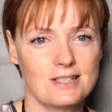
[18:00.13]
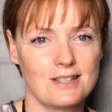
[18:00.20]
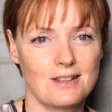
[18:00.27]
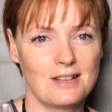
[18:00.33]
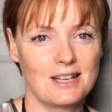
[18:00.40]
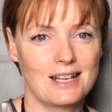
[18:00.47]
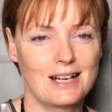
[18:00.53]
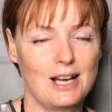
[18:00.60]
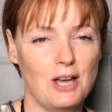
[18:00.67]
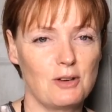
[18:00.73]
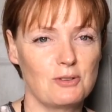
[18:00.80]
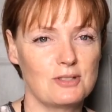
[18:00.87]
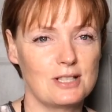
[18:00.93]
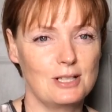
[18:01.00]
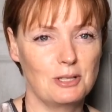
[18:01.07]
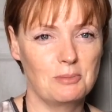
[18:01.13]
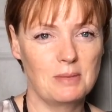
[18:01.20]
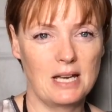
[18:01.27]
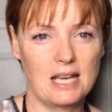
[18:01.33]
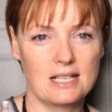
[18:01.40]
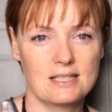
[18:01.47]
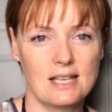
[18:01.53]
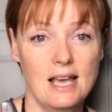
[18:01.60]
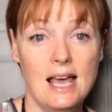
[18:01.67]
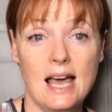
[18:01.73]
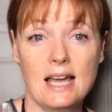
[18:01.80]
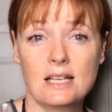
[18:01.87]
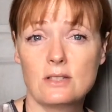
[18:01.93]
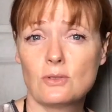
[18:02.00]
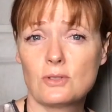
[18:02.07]
so that it glows, illuminates.
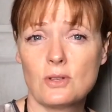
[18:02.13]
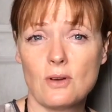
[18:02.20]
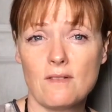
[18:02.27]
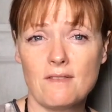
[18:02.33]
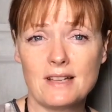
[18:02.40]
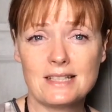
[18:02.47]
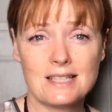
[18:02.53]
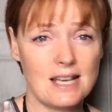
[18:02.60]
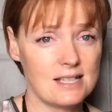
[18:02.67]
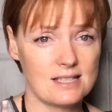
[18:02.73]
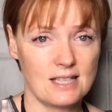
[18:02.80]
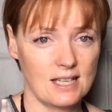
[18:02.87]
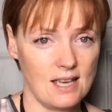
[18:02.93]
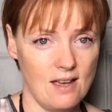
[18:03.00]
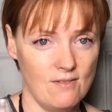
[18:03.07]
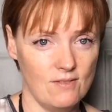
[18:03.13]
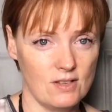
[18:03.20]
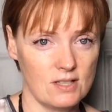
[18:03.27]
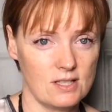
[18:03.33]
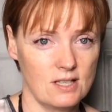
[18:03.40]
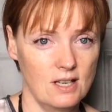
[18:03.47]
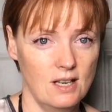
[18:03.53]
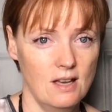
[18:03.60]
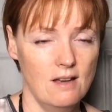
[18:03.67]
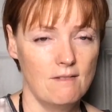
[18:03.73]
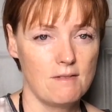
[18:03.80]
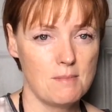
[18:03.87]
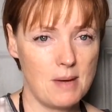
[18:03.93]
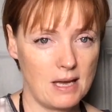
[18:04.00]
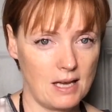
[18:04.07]
And it's also a fantastic canvas
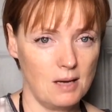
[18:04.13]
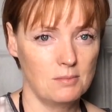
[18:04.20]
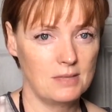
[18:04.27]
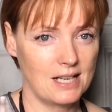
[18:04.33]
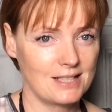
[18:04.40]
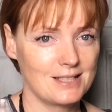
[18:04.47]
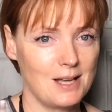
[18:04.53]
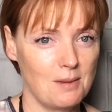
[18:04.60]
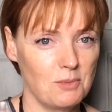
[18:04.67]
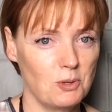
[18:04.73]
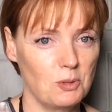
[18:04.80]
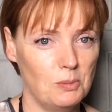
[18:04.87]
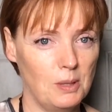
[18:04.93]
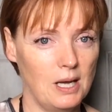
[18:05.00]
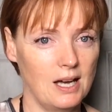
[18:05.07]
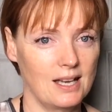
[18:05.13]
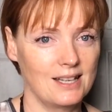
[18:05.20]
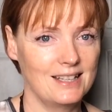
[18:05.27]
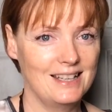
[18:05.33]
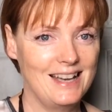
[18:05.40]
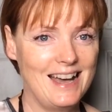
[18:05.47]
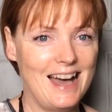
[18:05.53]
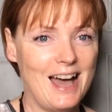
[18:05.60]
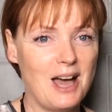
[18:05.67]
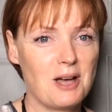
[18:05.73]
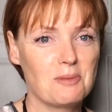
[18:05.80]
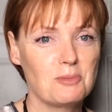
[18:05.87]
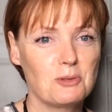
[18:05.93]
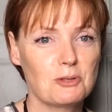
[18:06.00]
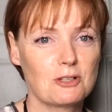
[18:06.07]
for makeup next time you apply. I
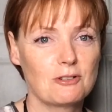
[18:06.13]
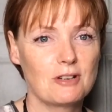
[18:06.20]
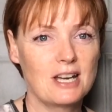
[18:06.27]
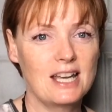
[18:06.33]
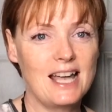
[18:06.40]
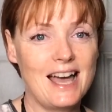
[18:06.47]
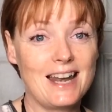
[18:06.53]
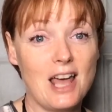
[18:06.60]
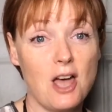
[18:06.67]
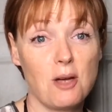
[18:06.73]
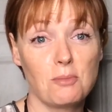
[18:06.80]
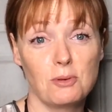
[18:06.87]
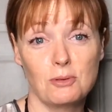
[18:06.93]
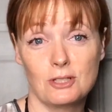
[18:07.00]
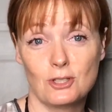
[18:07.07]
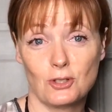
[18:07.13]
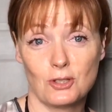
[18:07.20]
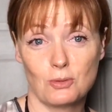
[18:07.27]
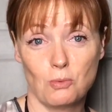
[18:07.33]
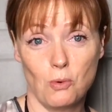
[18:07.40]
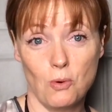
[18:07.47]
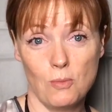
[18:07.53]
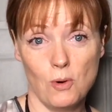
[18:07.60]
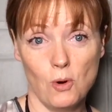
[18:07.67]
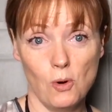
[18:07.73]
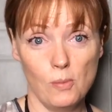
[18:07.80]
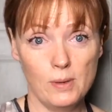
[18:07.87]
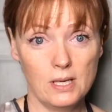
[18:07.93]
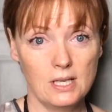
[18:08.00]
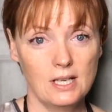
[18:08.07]
hope you agree, and I hope you enjoyed Warm
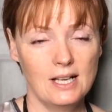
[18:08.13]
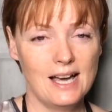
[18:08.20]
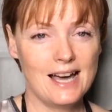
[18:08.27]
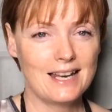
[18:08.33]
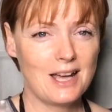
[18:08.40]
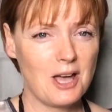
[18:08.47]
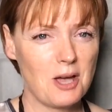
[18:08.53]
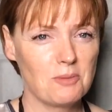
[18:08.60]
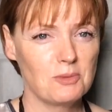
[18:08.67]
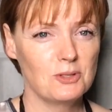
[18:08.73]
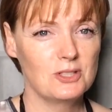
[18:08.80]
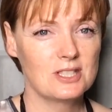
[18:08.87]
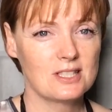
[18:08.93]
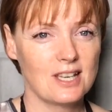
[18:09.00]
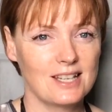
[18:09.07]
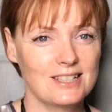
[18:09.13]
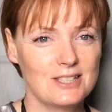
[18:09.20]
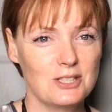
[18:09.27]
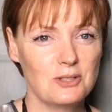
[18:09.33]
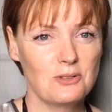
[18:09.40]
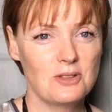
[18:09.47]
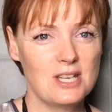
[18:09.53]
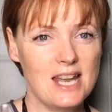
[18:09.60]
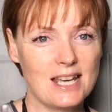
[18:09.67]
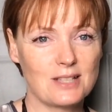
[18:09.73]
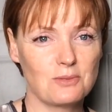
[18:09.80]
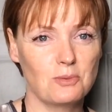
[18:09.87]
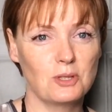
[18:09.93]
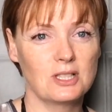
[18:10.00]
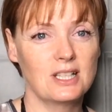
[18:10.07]
Orb, and I hope you decide to do the
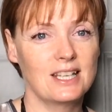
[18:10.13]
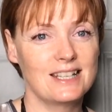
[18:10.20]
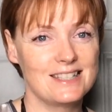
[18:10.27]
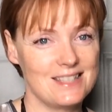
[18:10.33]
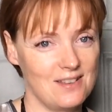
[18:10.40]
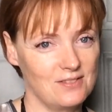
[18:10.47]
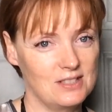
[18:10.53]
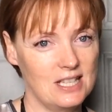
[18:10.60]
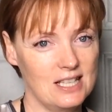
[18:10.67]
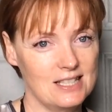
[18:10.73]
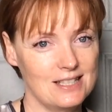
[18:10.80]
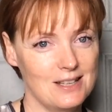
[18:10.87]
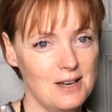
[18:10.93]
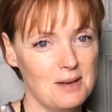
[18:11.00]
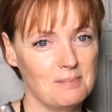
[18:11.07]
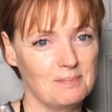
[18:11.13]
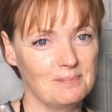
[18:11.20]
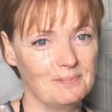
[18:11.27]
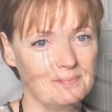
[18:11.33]
next one in 7 days' time.